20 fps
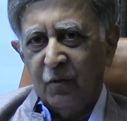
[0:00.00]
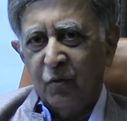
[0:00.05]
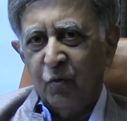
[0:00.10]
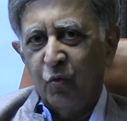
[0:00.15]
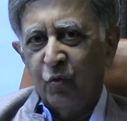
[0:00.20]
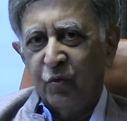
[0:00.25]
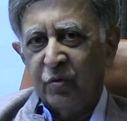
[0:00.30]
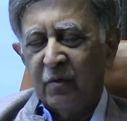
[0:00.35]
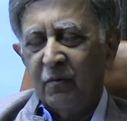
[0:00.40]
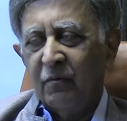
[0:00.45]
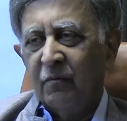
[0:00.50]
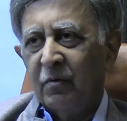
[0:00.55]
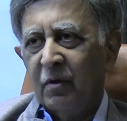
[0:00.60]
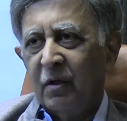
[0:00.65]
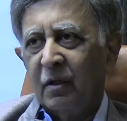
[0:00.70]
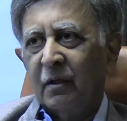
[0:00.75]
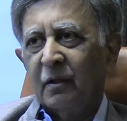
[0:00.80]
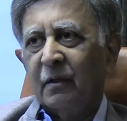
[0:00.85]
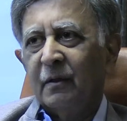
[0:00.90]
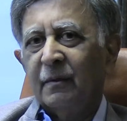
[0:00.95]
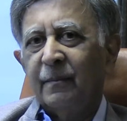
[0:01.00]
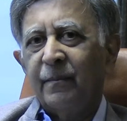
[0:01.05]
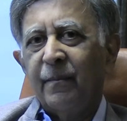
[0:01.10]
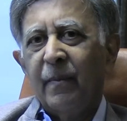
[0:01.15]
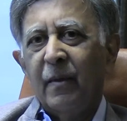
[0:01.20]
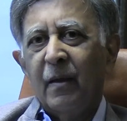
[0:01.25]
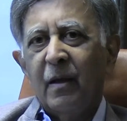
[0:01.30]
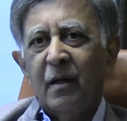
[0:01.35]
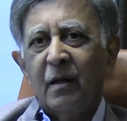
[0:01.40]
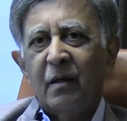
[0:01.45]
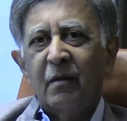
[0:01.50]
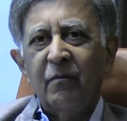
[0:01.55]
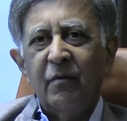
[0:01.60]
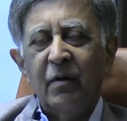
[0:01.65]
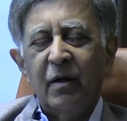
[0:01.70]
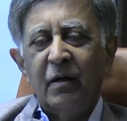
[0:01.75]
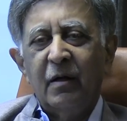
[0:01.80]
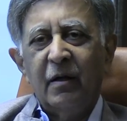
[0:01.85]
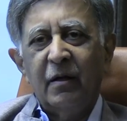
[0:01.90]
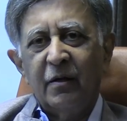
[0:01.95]
to do some work,
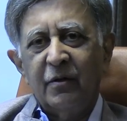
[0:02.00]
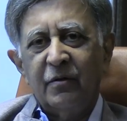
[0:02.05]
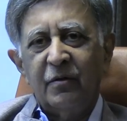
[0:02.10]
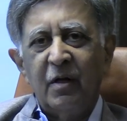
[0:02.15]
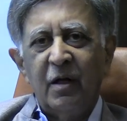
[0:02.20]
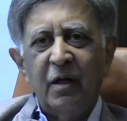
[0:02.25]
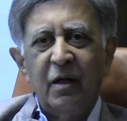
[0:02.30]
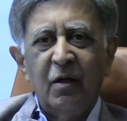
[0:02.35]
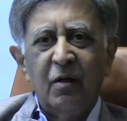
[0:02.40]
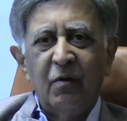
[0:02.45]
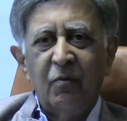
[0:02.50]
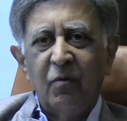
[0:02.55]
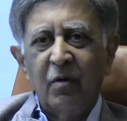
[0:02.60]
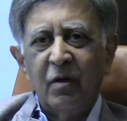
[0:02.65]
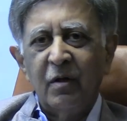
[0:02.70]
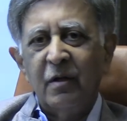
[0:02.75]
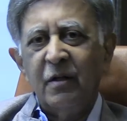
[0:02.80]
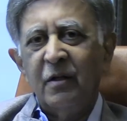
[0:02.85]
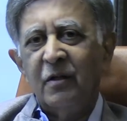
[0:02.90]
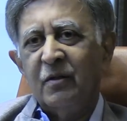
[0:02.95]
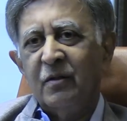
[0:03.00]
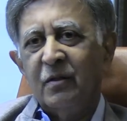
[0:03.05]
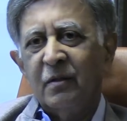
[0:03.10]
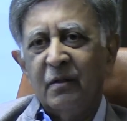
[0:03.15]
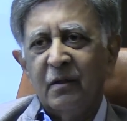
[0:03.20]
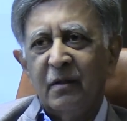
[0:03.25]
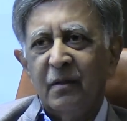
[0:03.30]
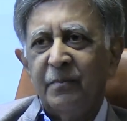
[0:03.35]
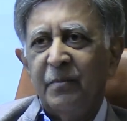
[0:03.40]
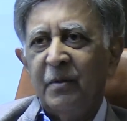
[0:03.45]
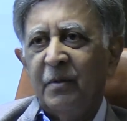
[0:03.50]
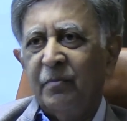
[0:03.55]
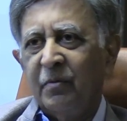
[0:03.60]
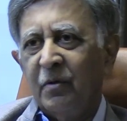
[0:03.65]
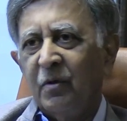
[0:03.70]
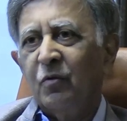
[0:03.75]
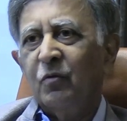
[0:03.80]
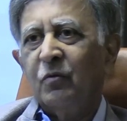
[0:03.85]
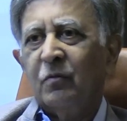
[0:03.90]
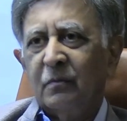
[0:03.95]
we had done a study of what these
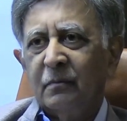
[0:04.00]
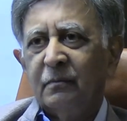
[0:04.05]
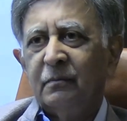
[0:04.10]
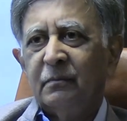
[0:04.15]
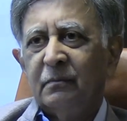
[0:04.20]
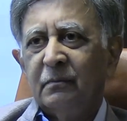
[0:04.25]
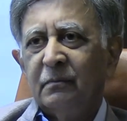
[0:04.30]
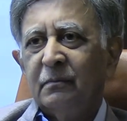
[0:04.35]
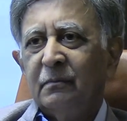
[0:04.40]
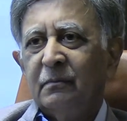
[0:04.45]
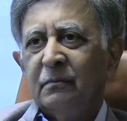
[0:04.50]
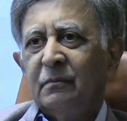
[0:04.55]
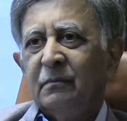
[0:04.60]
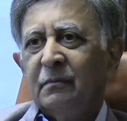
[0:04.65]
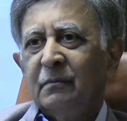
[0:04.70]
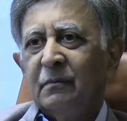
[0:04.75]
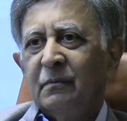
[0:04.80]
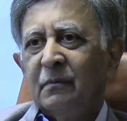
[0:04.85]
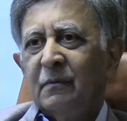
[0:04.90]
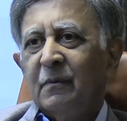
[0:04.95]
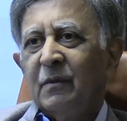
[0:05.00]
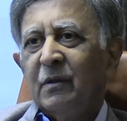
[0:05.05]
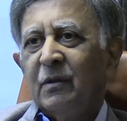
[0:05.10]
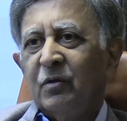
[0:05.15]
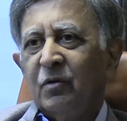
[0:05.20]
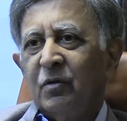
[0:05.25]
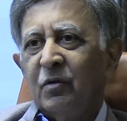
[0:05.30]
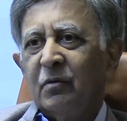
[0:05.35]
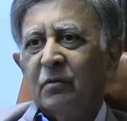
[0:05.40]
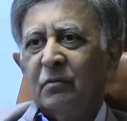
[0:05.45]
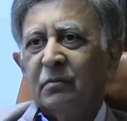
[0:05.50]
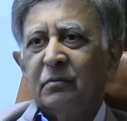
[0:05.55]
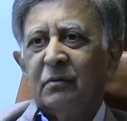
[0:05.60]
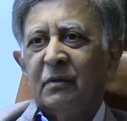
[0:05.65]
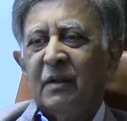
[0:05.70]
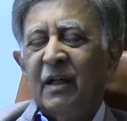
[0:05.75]
people do. So